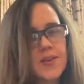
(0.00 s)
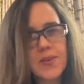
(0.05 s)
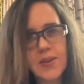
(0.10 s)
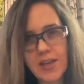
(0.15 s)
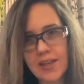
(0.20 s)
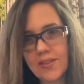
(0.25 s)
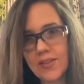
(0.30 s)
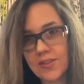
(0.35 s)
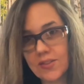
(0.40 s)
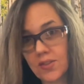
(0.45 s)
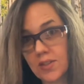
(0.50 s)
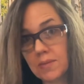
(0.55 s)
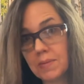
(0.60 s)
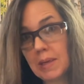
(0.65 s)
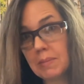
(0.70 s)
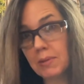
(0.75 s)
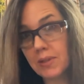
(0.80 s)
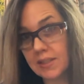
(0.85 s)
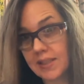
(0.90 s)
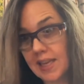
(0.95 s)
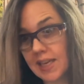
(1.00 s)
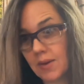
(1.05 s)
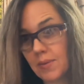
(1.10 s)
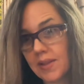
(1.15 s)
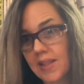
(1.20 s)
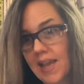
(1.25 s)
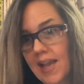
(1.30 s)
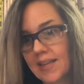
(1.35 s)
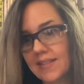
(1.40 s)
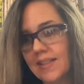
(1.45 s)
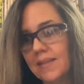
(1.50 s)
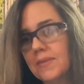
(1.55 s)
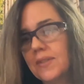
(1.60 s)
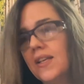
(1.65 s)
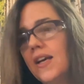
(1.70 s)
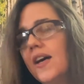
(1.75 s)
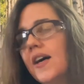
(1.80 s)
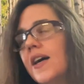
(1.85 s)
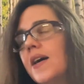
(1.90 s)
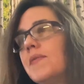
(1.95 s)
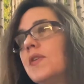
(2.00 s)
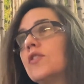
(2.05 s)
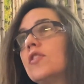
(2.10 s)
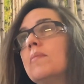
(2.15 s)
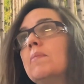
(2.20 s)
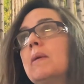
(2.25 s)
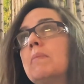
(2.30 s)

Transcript: Okay, so the people that take away the axioms. There's some